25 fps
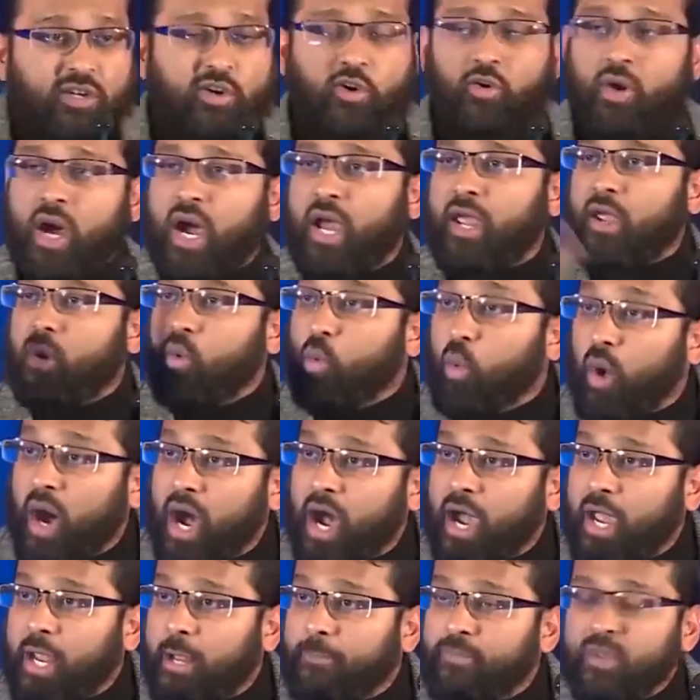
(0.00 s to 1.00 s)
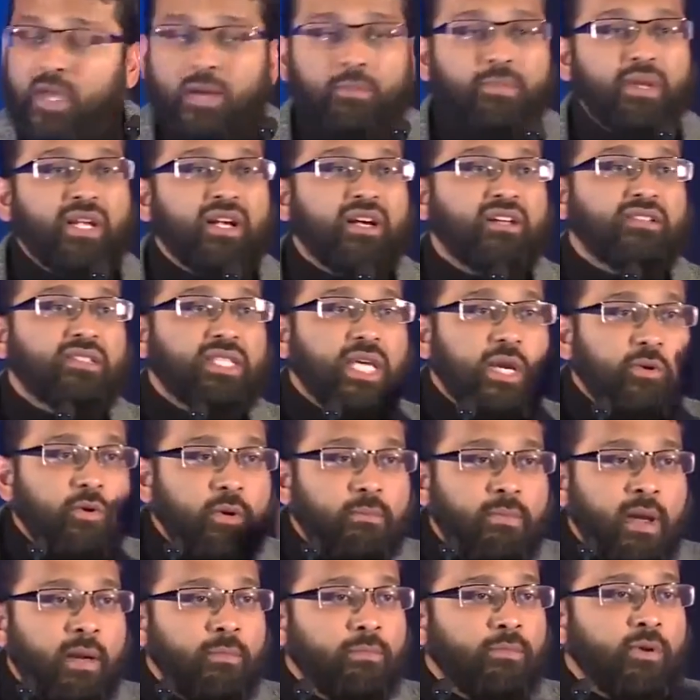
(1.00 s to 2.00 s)
to cry. Why? Because they
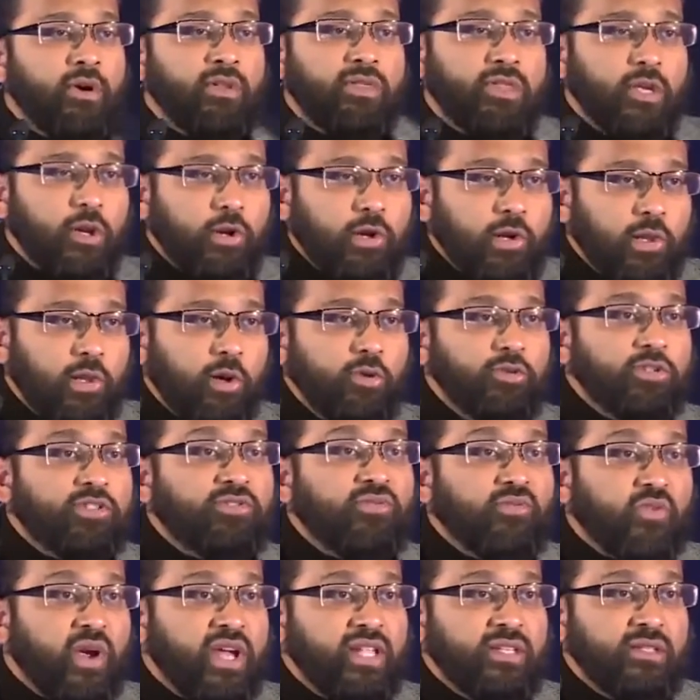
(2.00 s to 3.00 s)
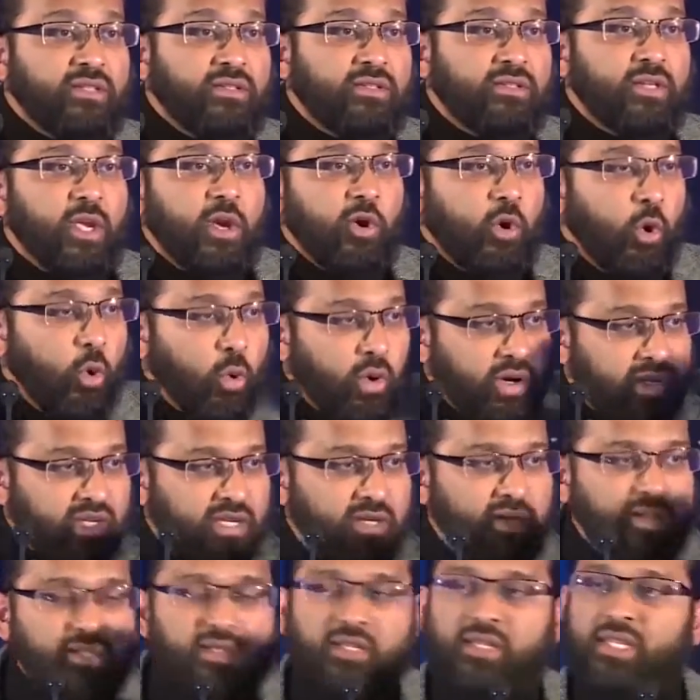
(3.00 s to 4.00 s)
remembered their close friends who were
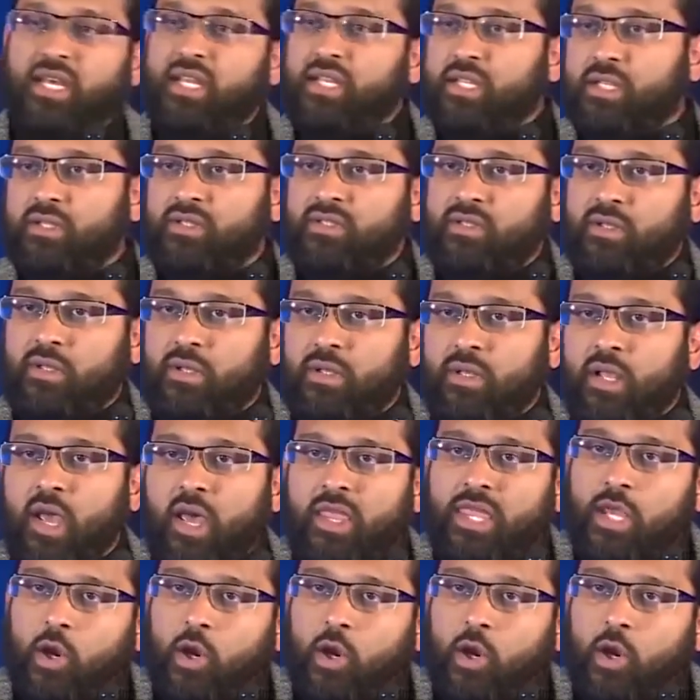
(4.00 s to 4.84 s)
killed in that incident.